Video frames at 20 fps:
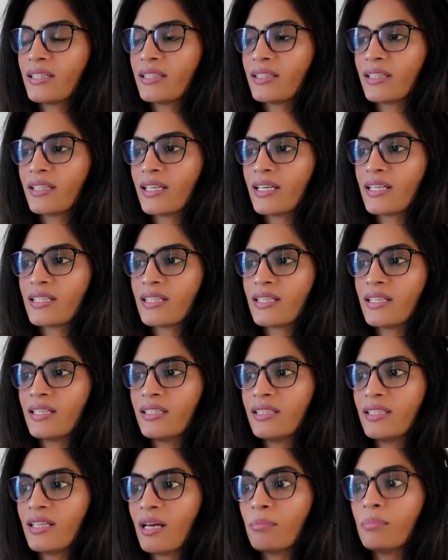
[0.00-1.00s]
The crazy
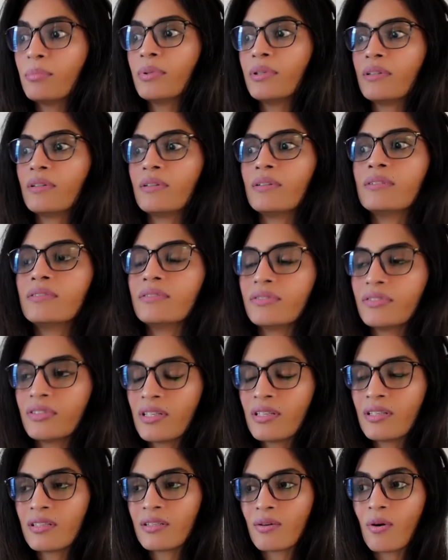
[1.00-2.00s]
number of
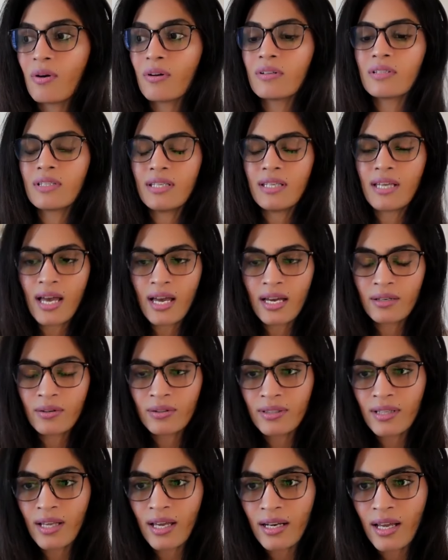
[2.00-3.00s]
songs he had
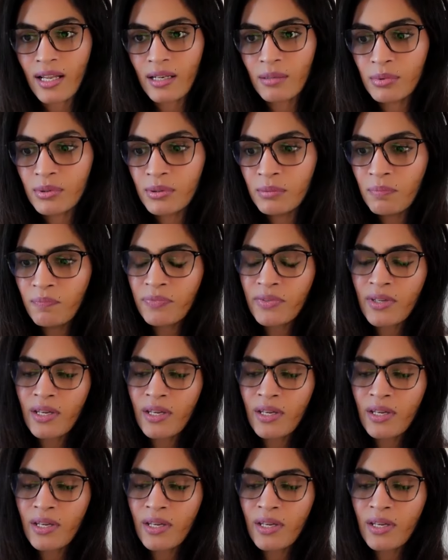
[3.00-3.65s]
on that album